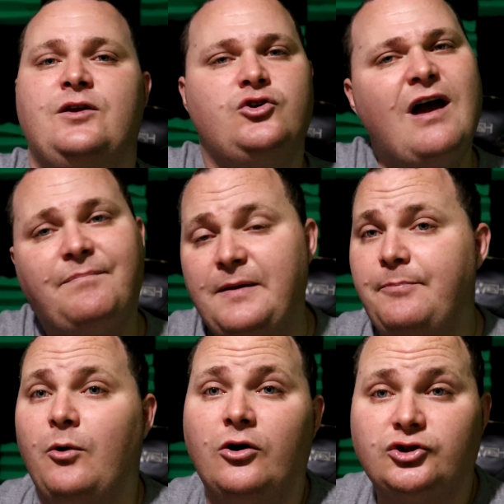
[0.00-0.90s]
You have
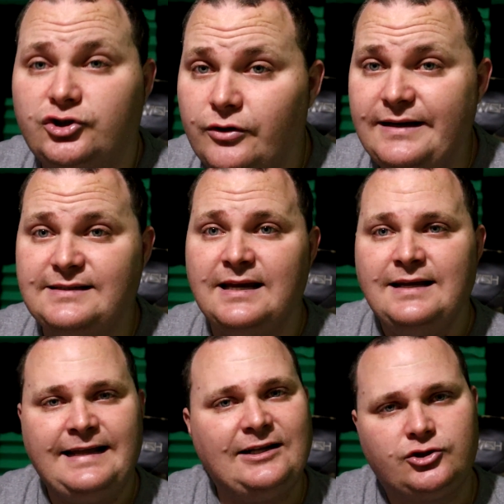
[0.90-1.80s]
people on the streets
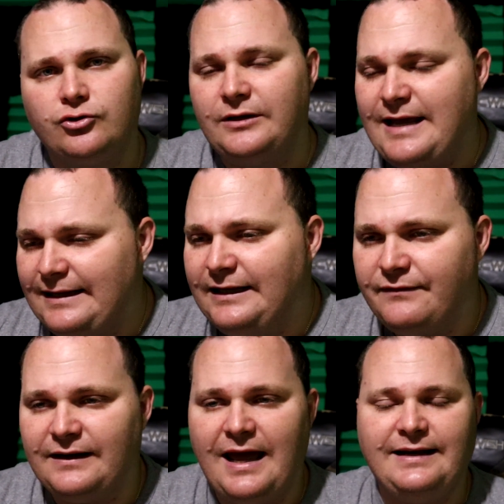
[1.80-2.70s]
that truly ain't
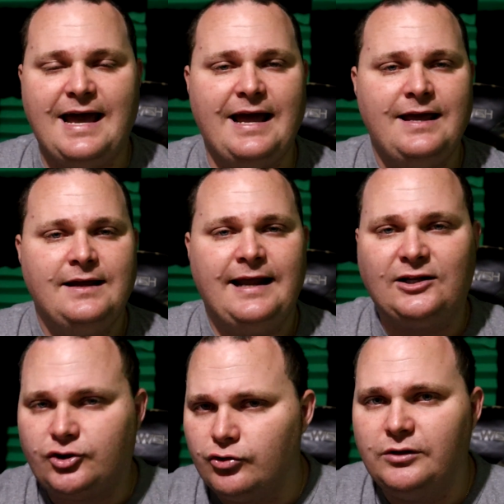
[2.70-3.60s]
living like that.
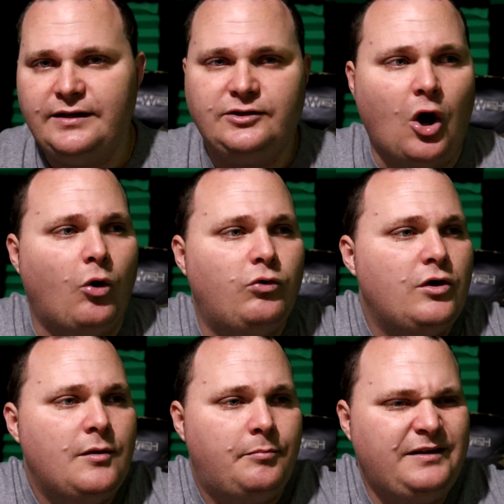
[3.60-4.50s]
That truly don't
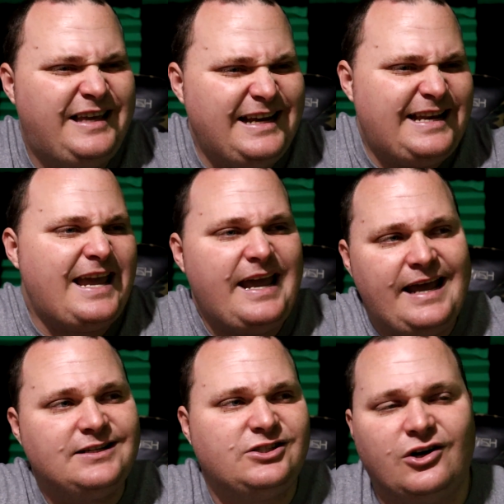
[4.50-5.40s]
get their
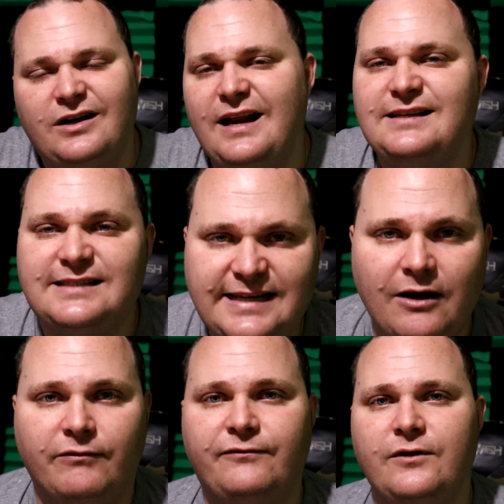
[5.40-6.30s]
hands dirty they
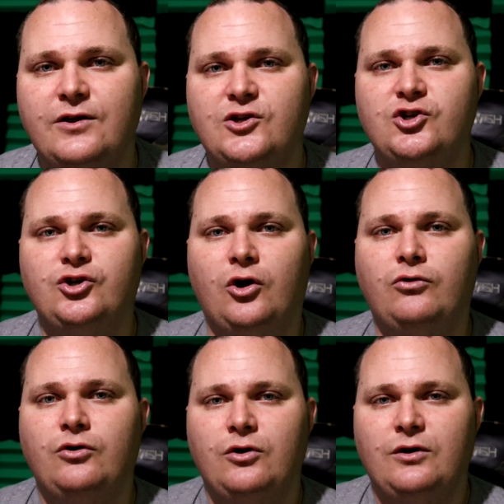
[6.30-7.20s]
self, you
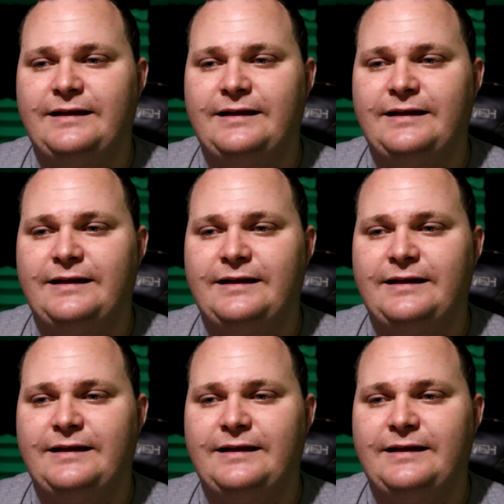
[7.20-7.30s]
know.